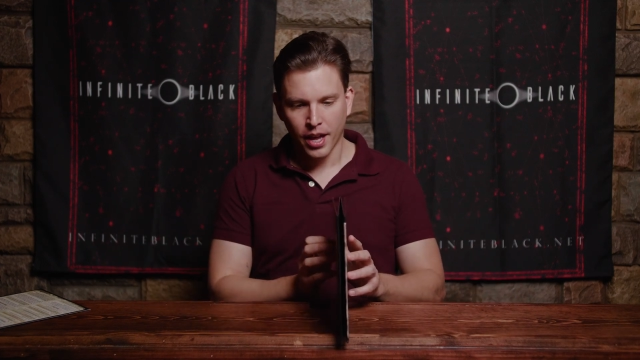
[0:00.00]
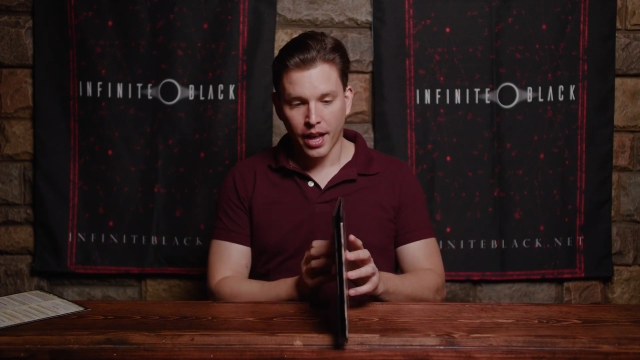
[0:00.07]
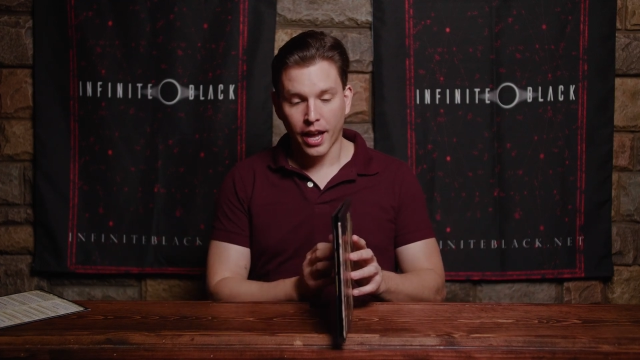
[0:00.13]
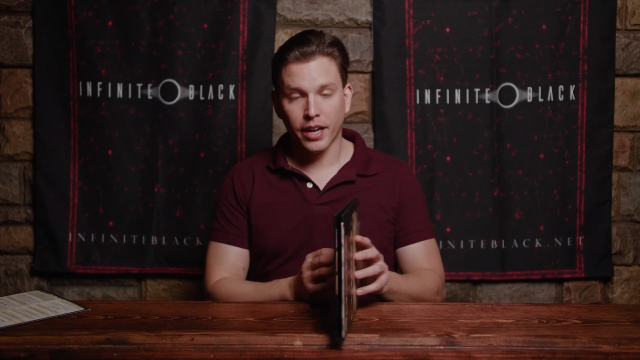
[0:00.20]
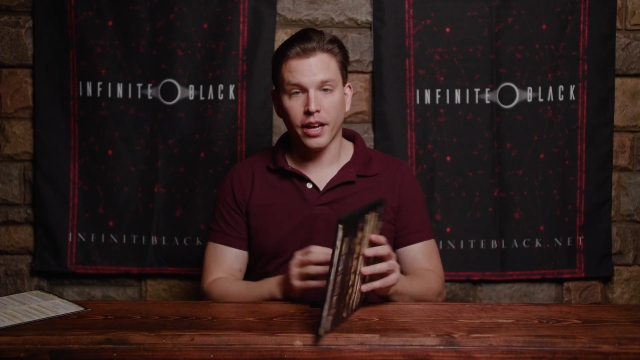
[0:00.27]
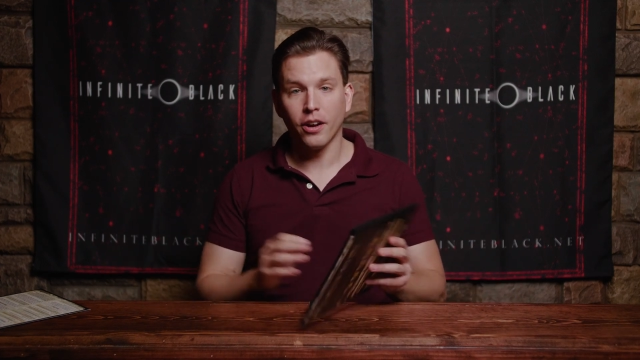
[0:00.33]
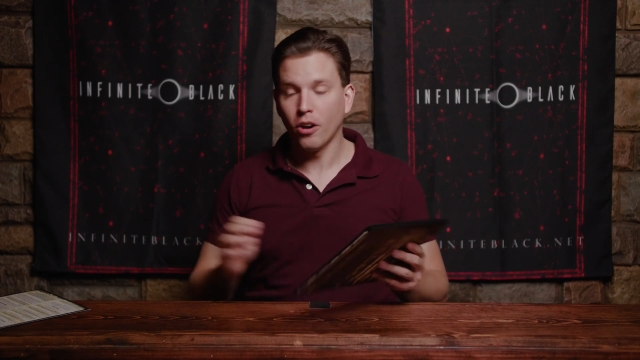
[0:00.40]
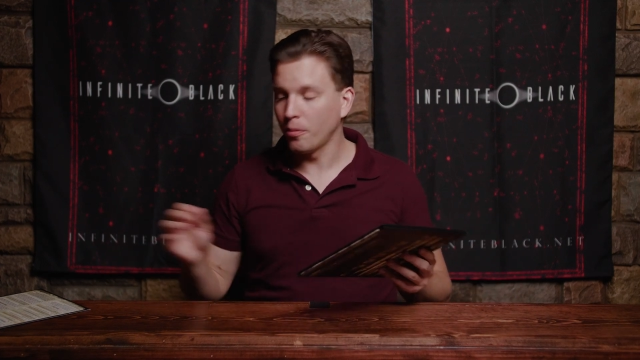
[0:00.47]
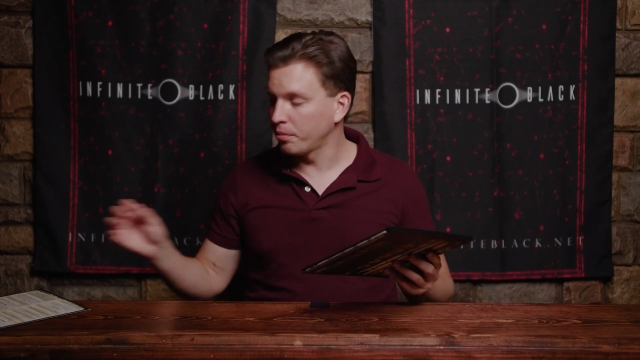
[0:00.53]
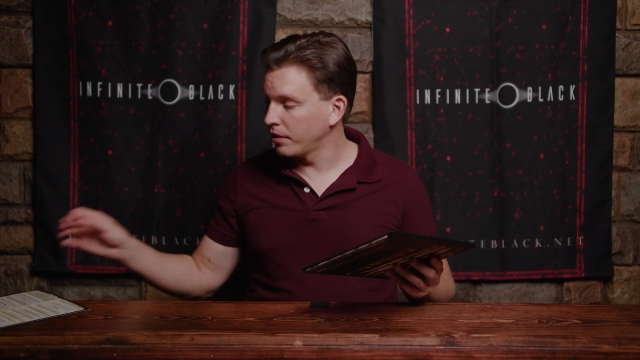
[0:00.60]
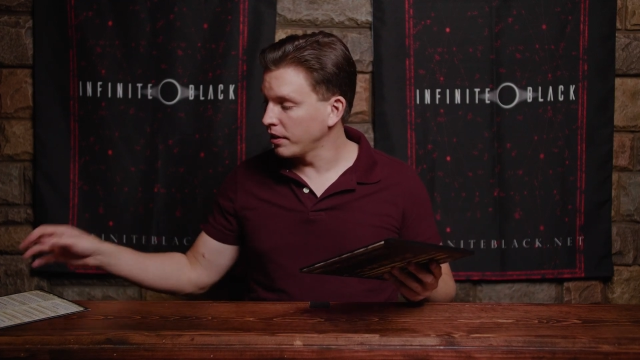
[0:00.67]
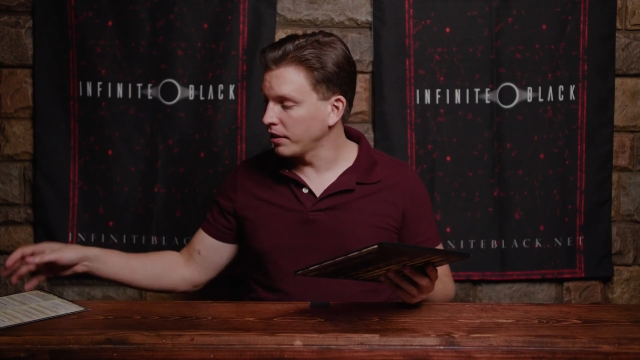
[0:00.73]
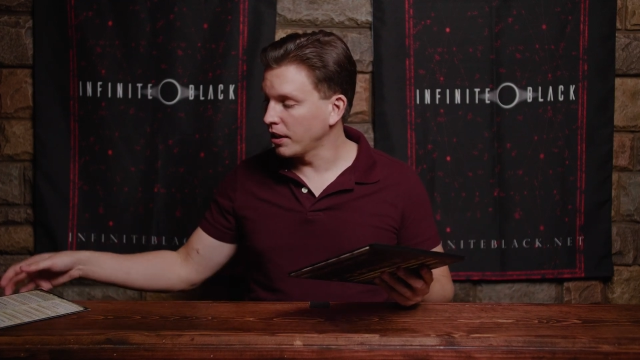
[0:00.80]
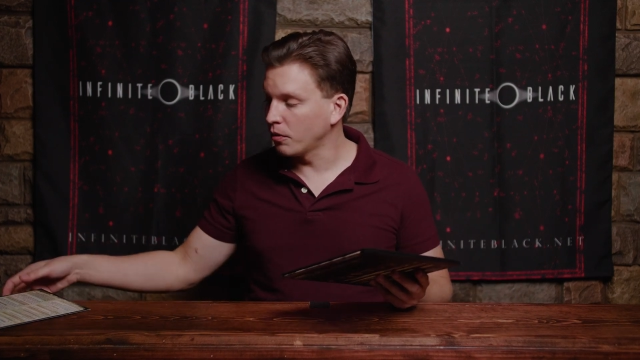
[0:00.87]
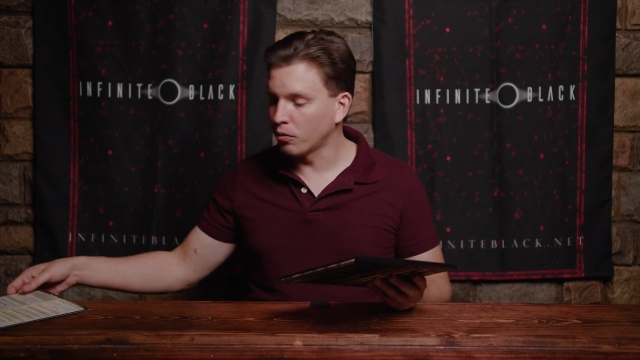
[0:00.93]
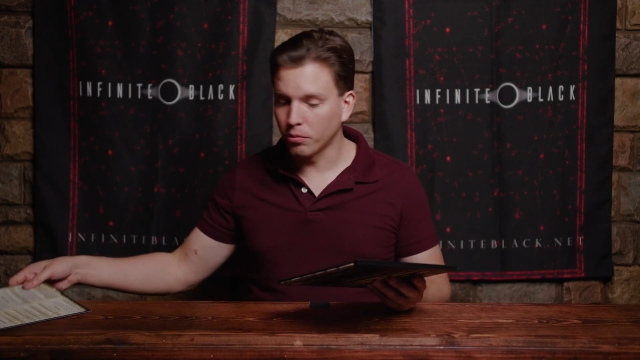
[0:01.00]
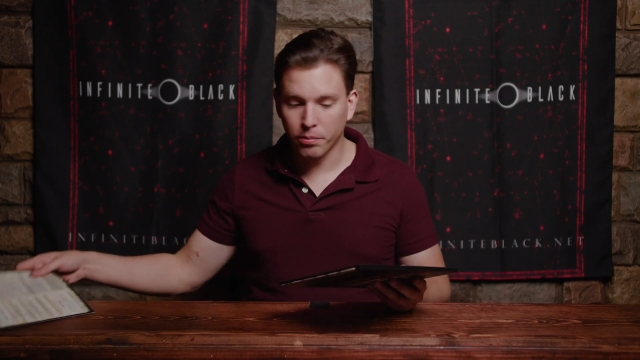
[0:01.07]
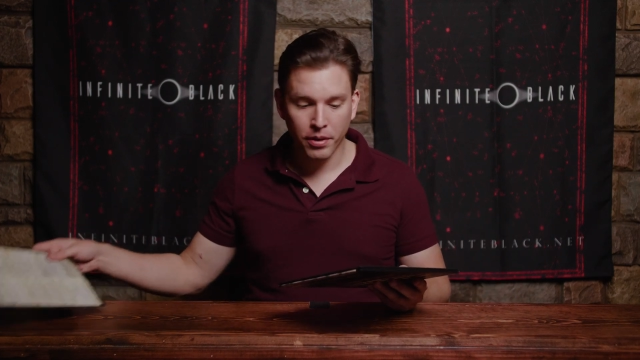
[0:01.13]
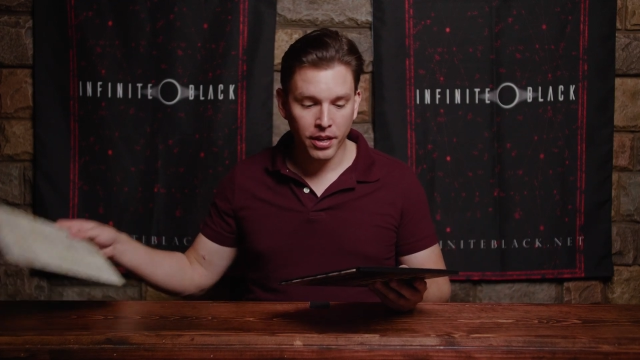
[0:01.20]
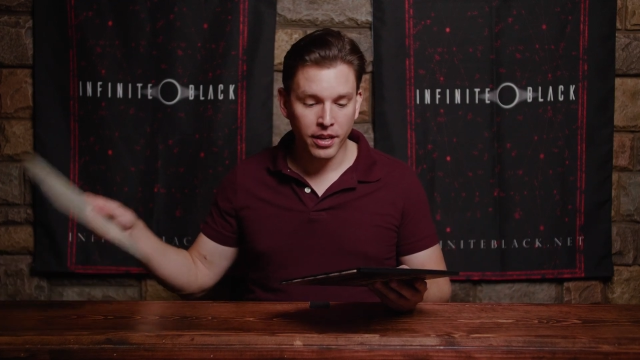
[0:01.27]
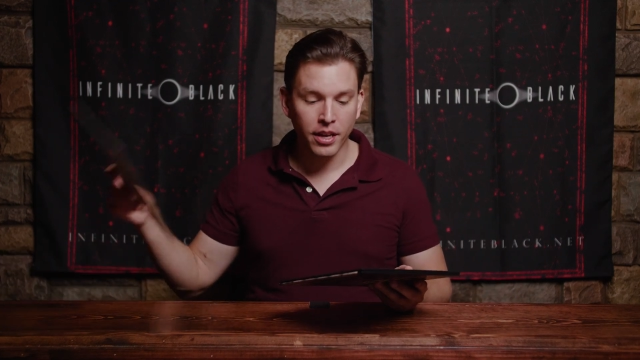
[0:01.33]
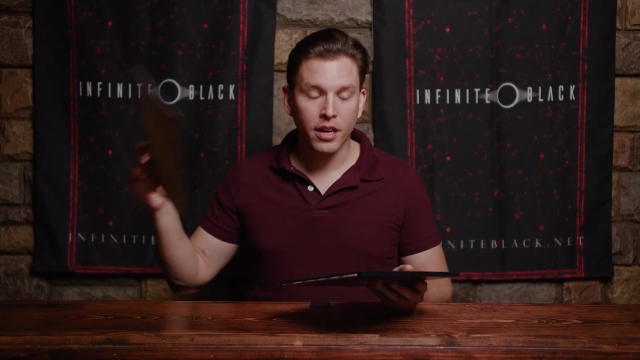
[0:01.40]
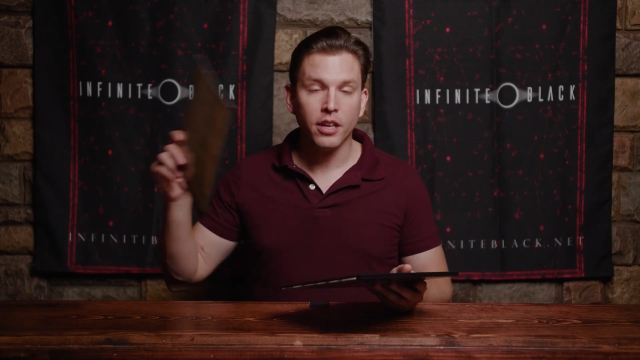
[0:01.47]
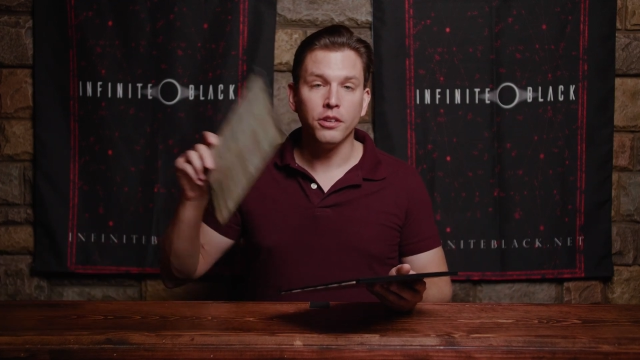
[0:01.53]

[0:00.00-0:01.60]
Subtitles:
and I hope that it will be